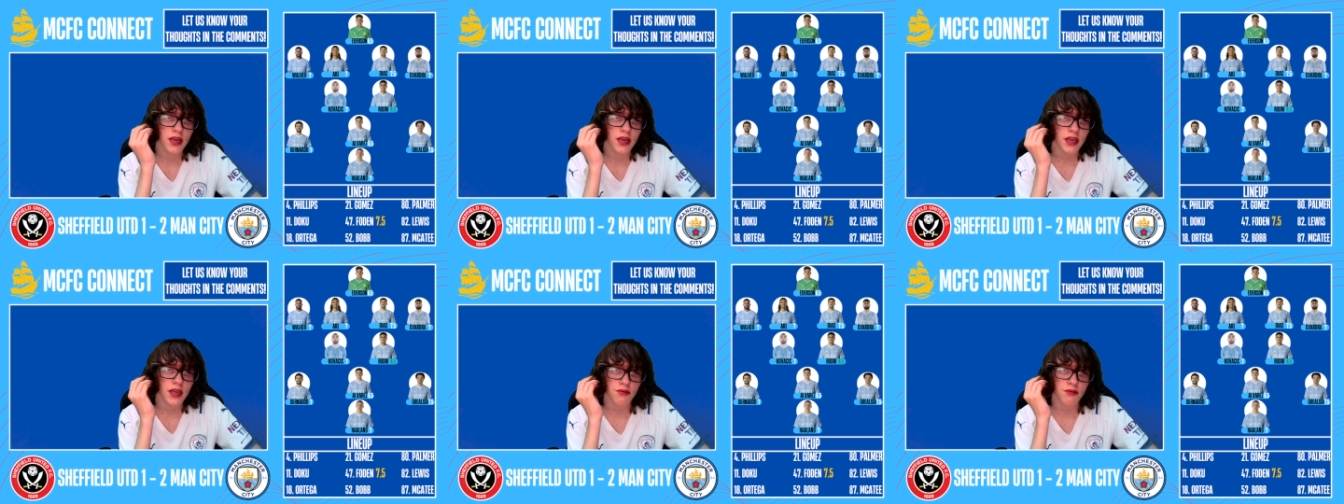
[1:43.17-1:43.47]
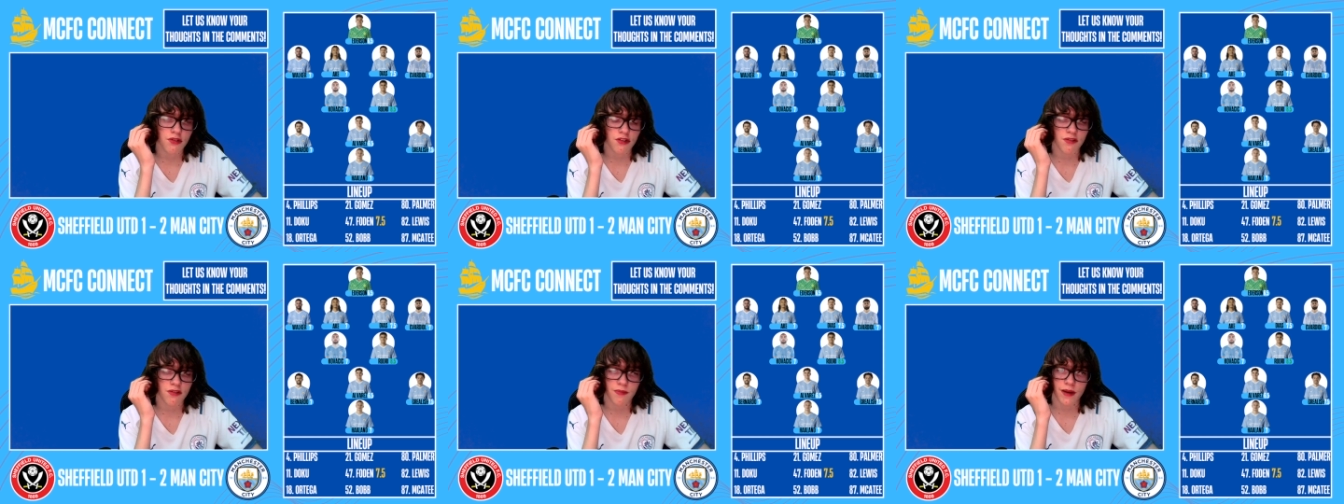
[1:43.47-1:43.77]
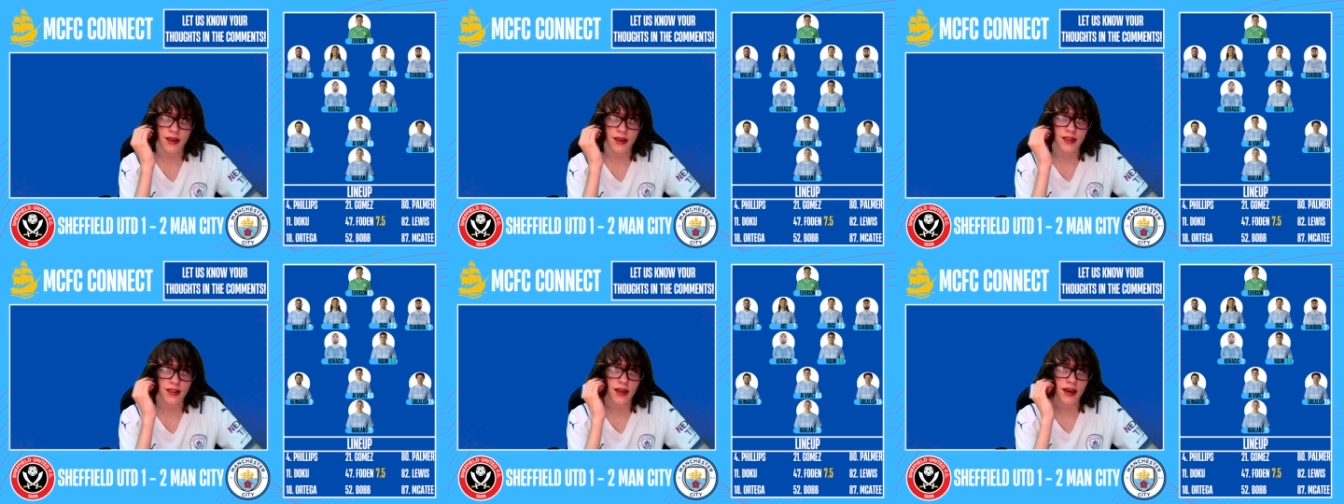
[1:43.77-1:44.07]
He wasn't
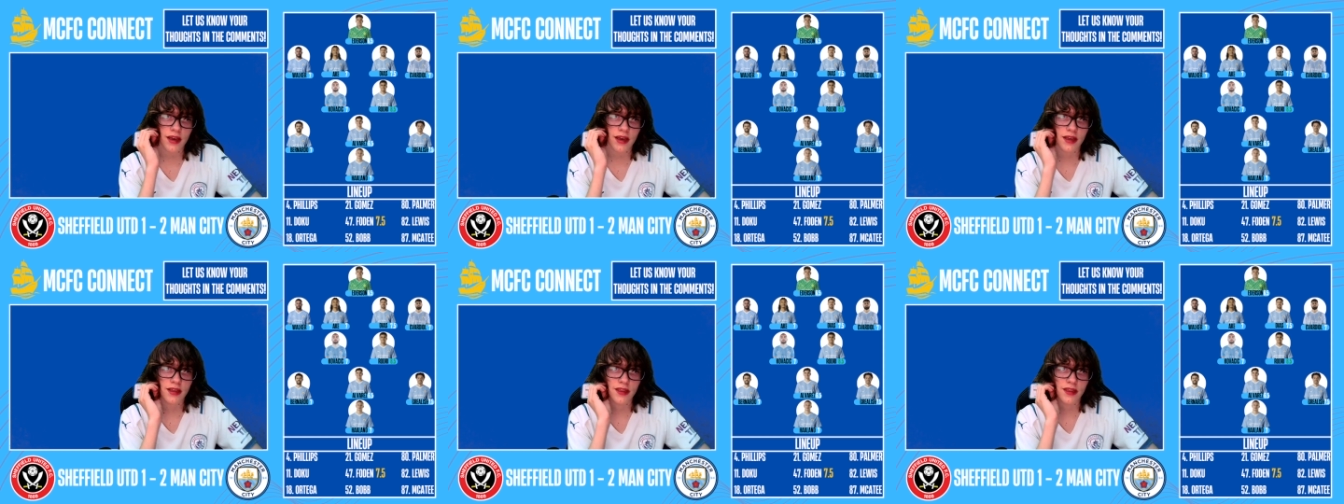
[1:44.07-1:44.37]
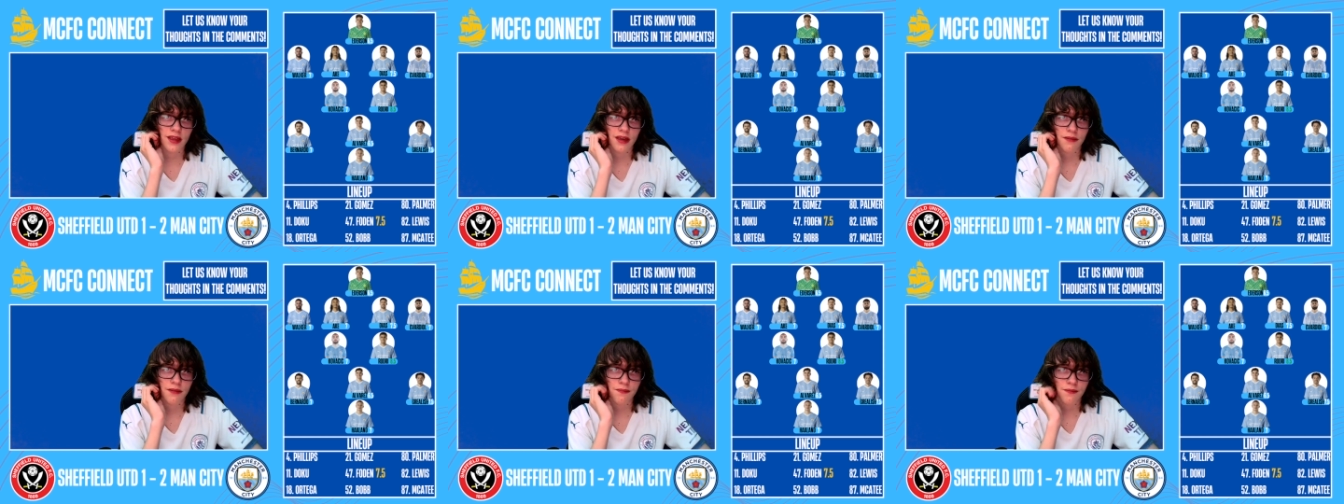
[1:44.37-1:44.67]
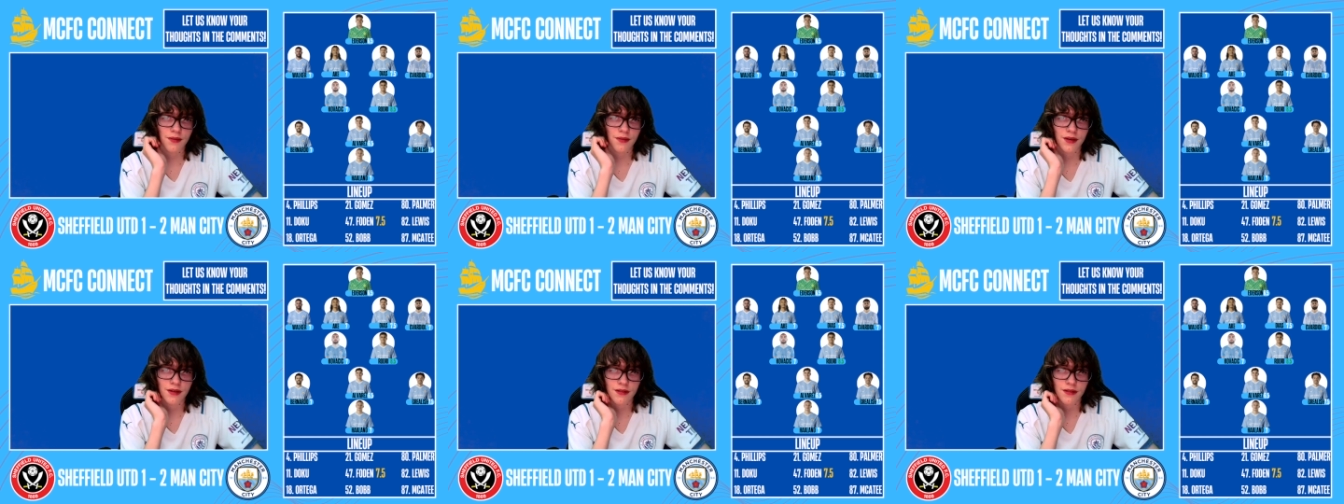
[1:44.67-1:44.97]
spectacular,
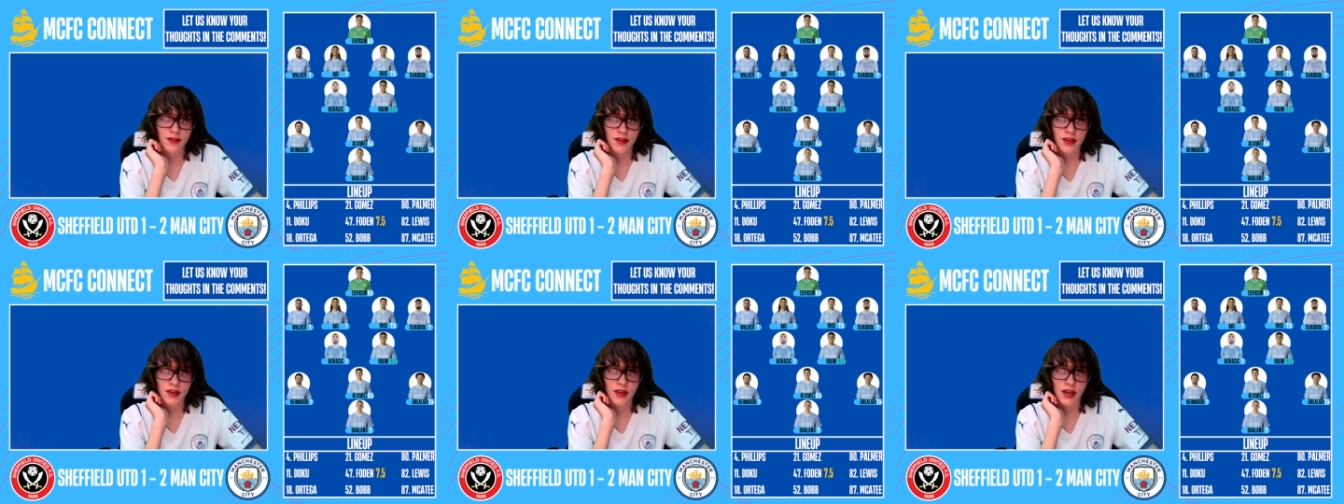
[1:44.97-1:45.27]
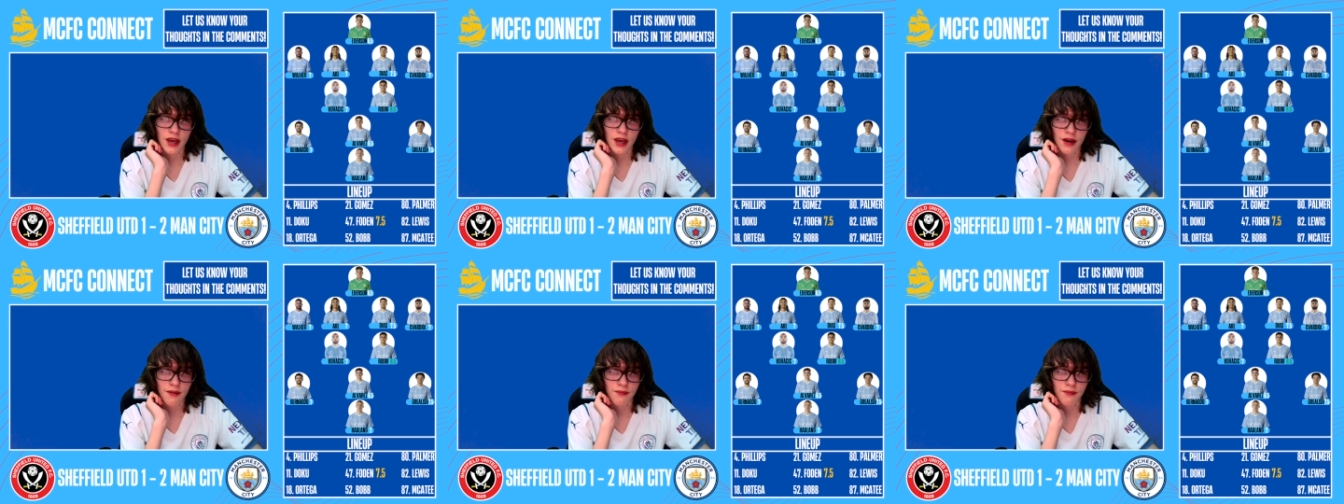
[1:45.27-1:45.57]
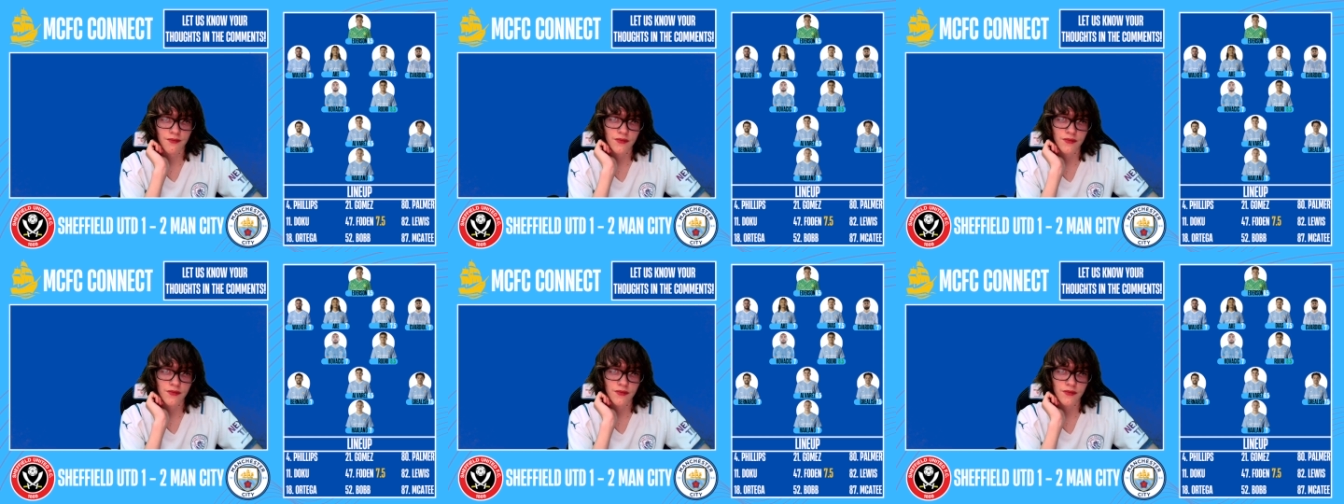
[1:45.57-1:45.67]
but, you know,